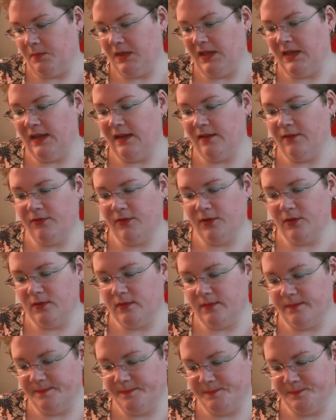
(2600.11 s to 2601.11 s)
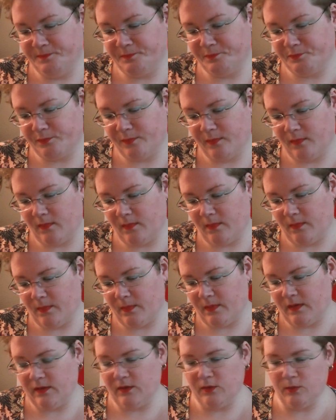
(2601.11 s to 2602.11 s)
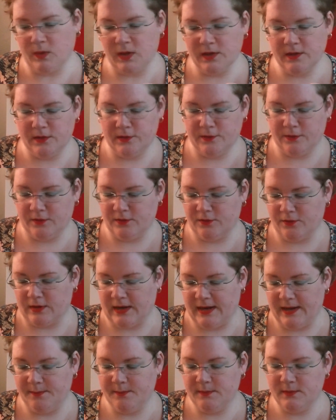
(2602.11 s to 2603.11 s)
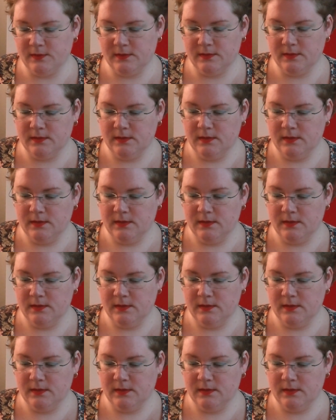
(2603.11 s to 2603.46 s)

meaningful. It's 100 grams.